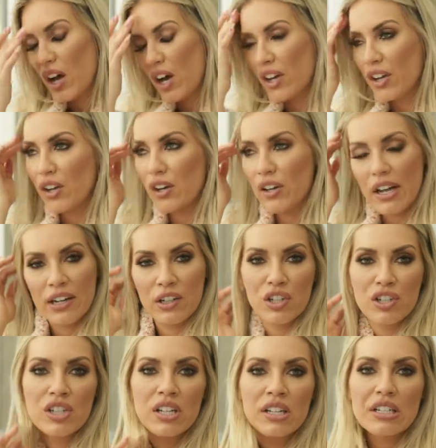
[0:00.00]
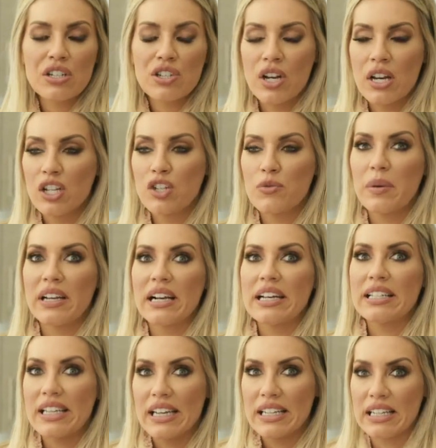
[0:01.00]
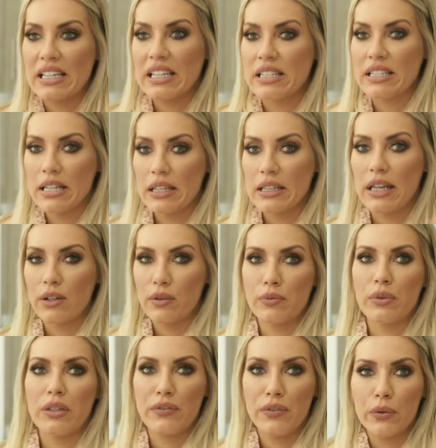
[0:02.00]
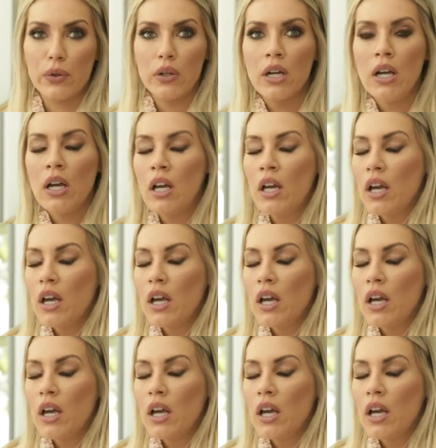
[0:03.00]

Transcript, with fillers: a good energy exchange because I needed to like refuel